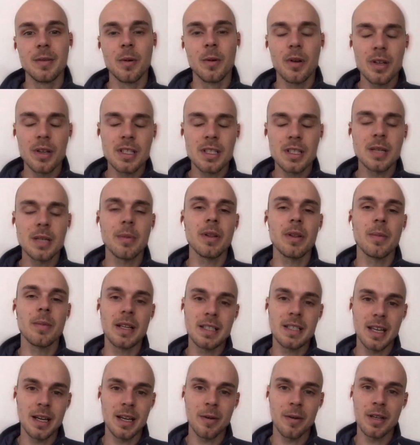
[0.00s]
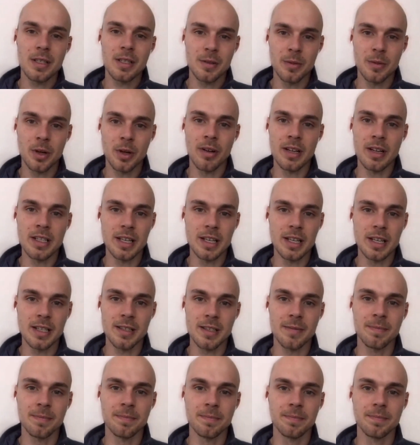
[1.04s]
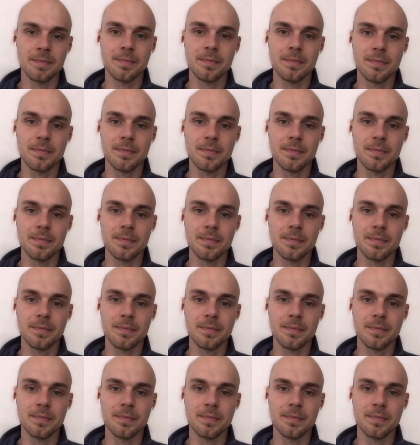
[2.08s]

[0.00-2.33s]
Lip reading: What are some of the main takeaways from your end, Jason?